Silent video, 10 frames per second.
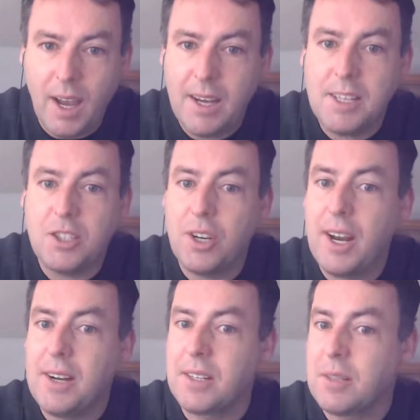And it's
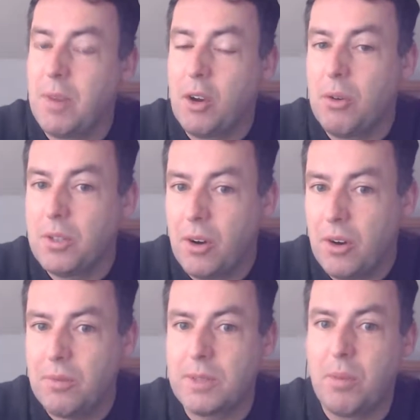genetics. My own
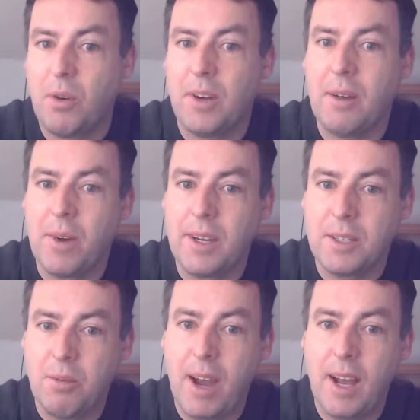daughter was born that way
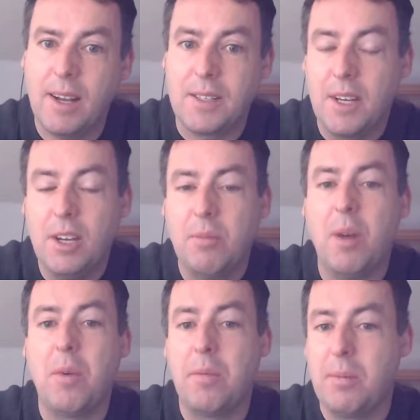as well, and
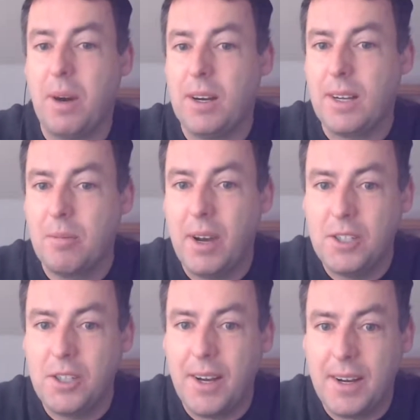probably partly
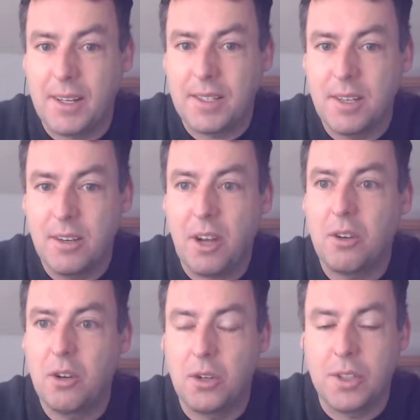my genetics.
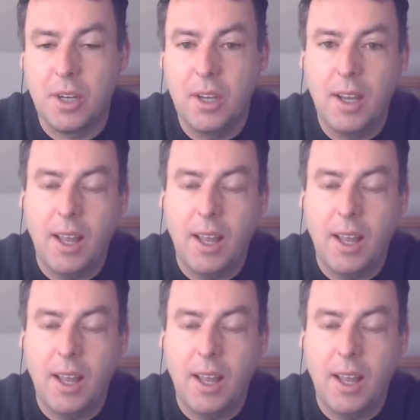Not good.